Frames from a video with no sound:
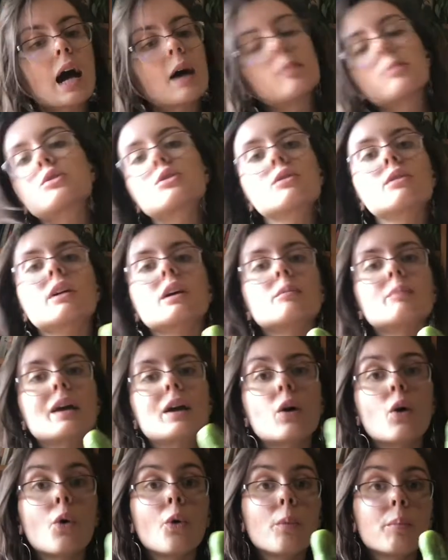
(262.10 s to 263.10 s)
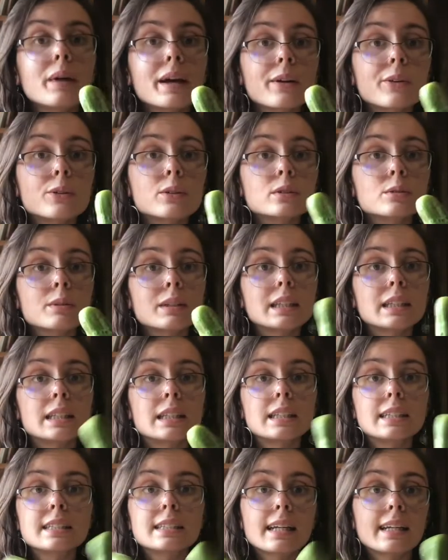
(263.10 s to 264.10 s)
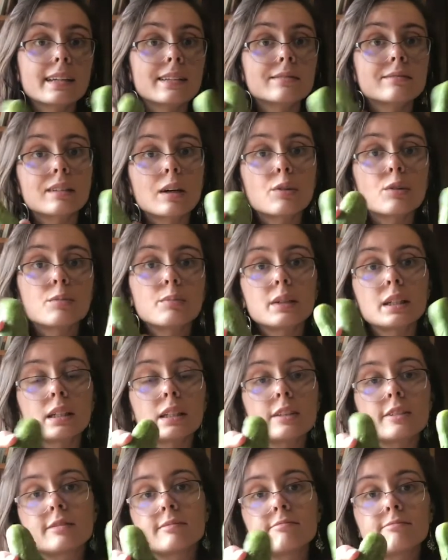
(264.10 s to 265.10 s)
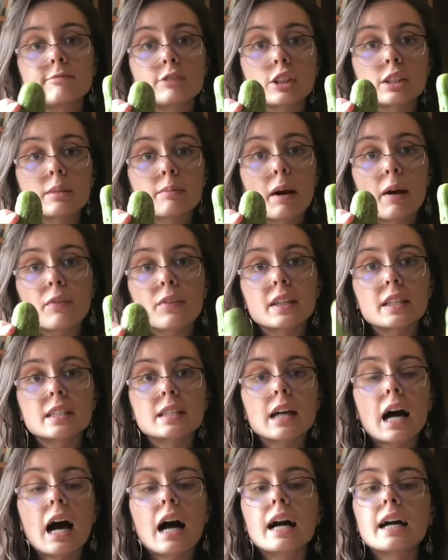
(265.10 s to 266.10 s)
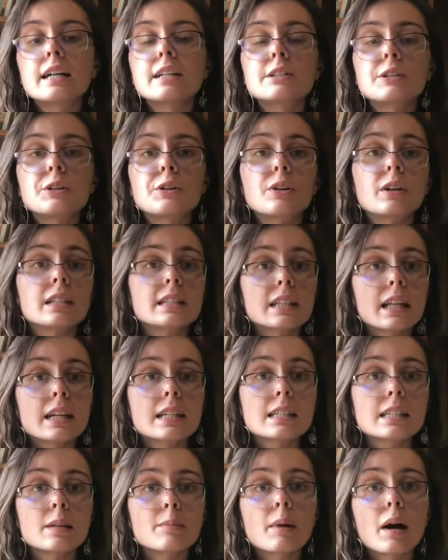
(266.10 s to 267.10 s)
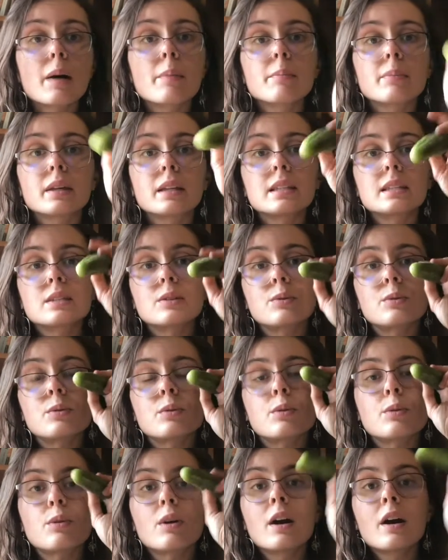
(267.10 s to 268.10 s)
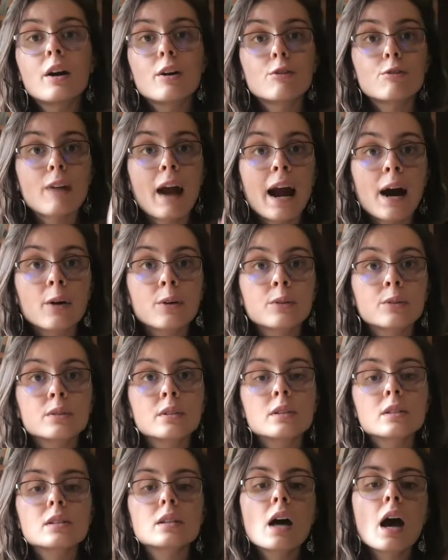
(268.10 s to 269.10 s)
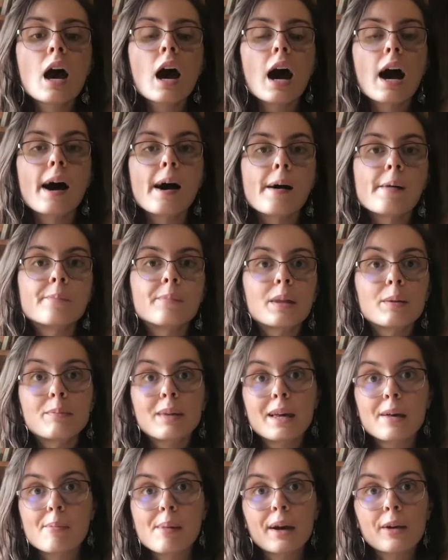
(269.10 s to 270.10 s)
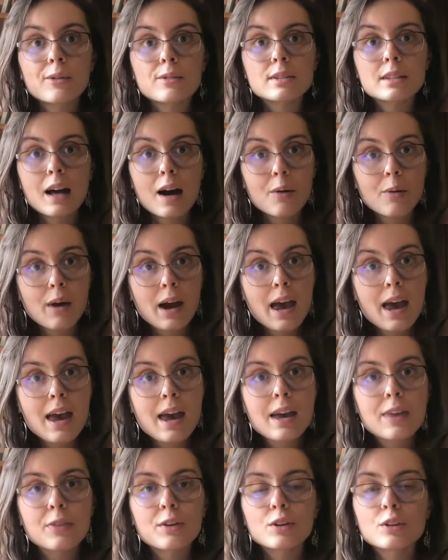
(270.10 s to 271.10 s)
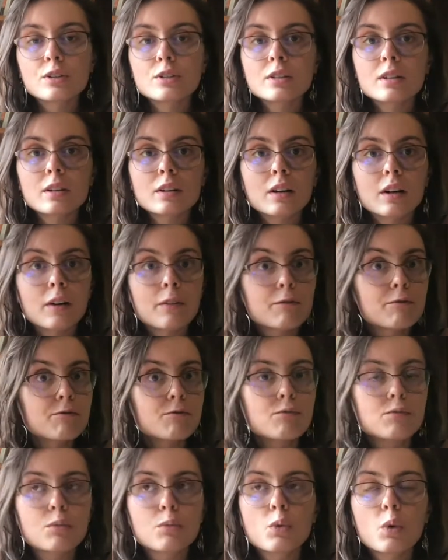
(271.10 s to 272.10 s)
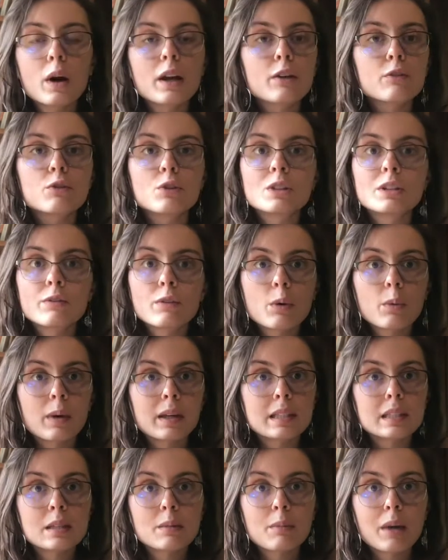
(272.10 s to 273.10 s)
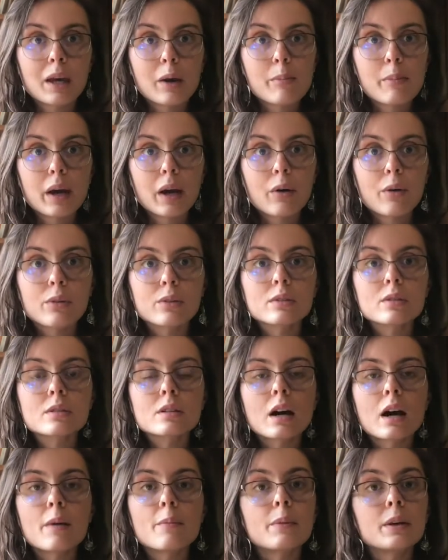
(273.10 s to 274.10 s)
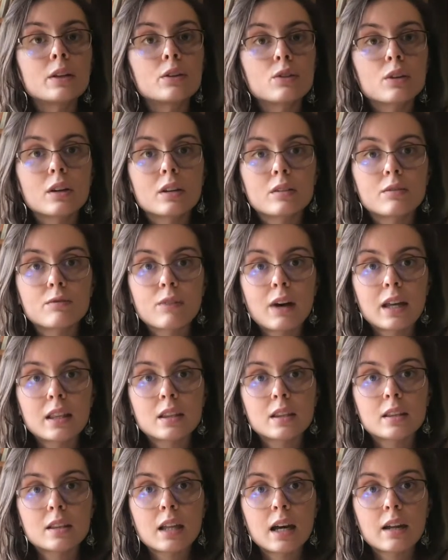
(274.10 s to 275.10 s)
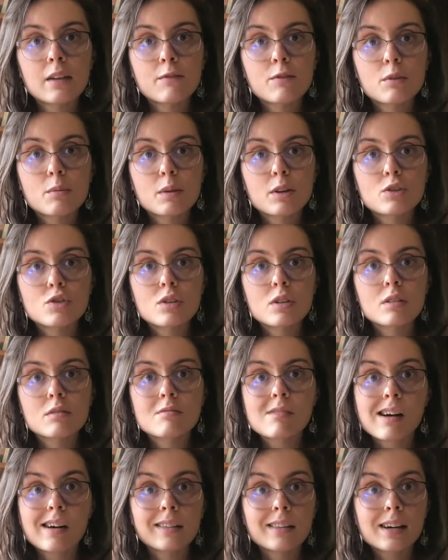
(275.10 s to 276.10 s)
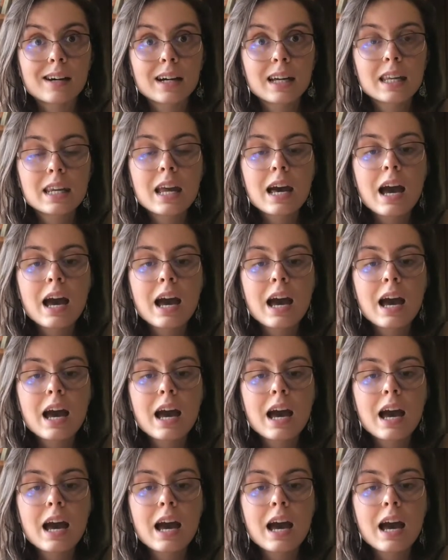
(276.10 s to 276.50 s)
So you can make whole pickles with these, like that would be just about this size, or you could slice them up into rounds and make pickles that way. There's quite a few different ways to make pickles, and you can find that information online.